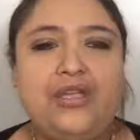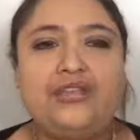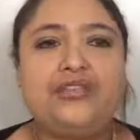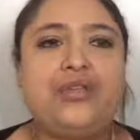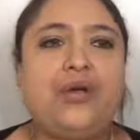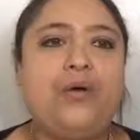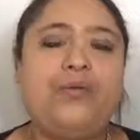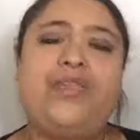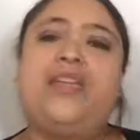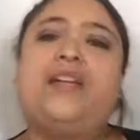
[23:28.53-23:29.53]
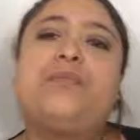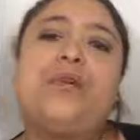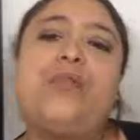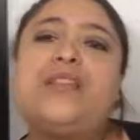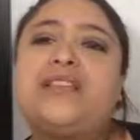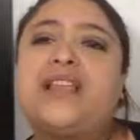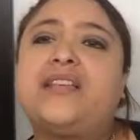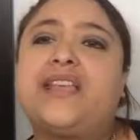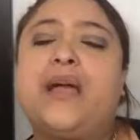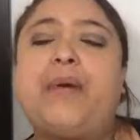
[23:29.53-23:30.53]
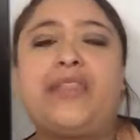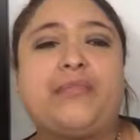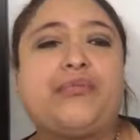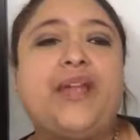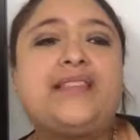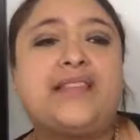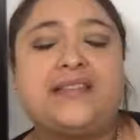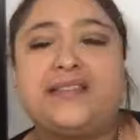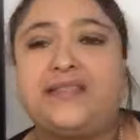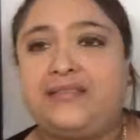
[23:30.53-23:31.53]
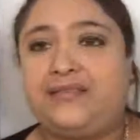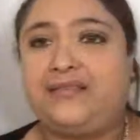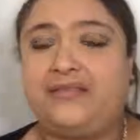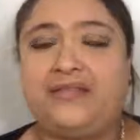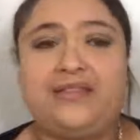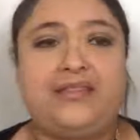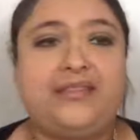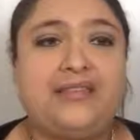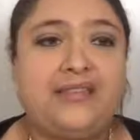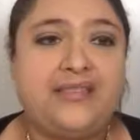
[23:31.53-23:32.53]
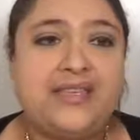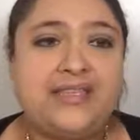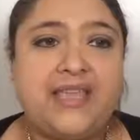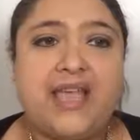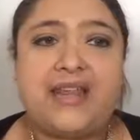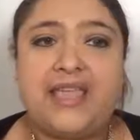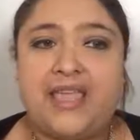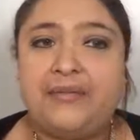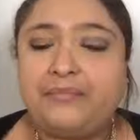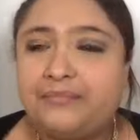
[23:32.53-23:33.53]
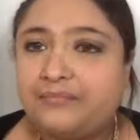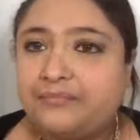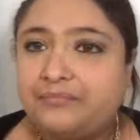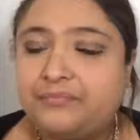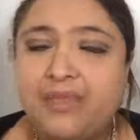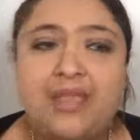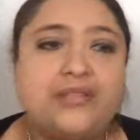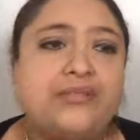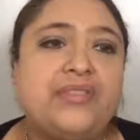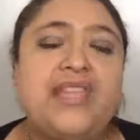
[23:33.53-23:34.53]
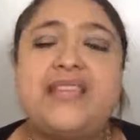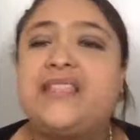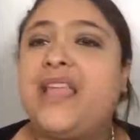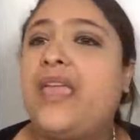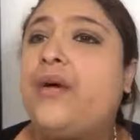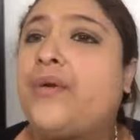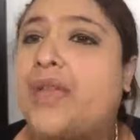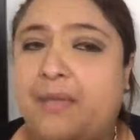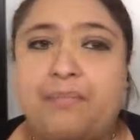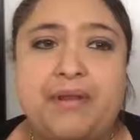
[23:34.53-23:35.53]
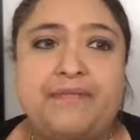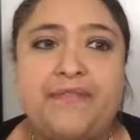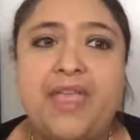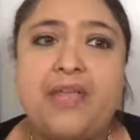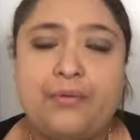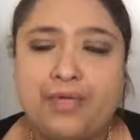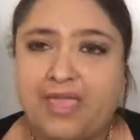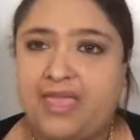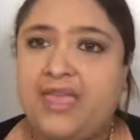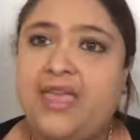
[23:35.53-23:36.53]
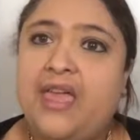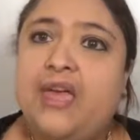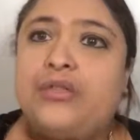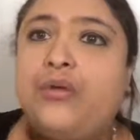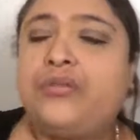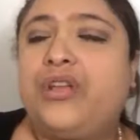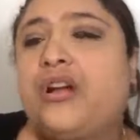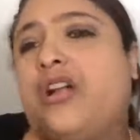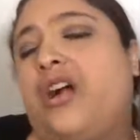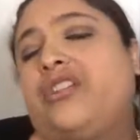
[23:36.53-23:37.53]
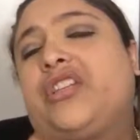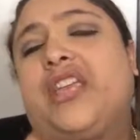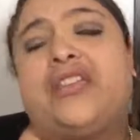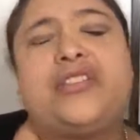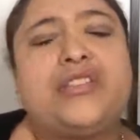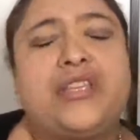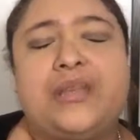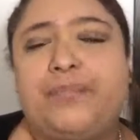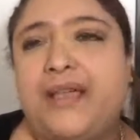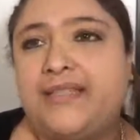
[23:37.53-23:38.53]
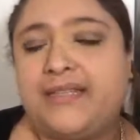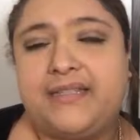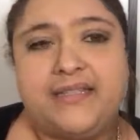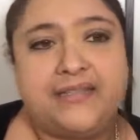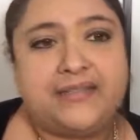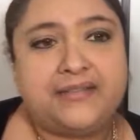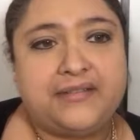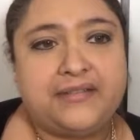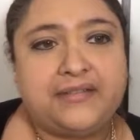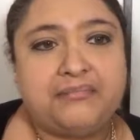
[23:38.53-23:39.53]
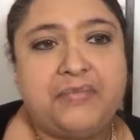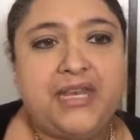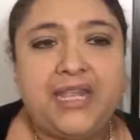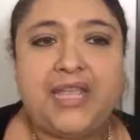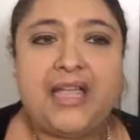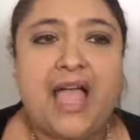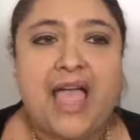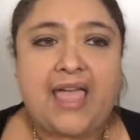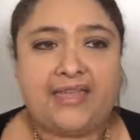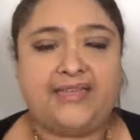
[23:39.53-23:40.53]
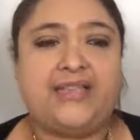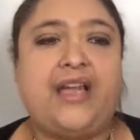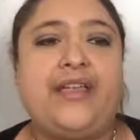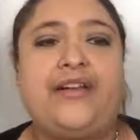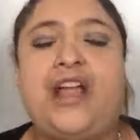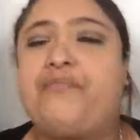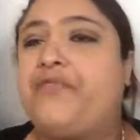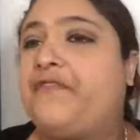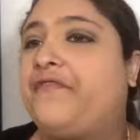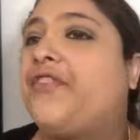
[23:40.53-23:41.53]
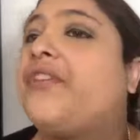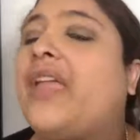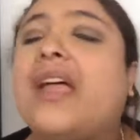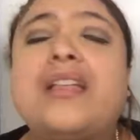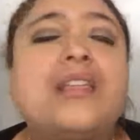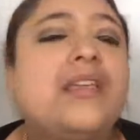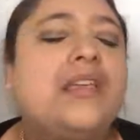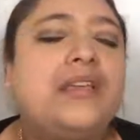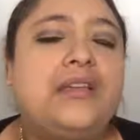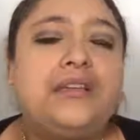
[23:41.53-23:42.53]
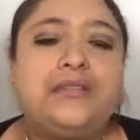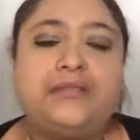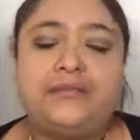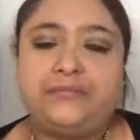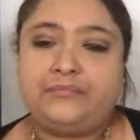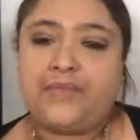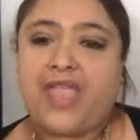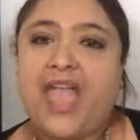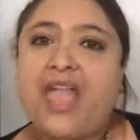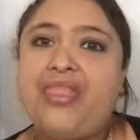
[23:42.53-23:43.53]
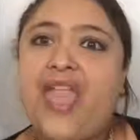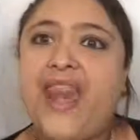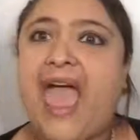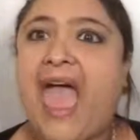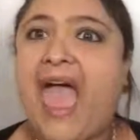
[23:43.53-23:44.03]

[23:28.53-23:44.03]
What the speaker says: So here we're only discussing about the present. Desear que. So deseo que, prefiero que. Those are conjugations in the present, meaning I desire, I prefer that. And then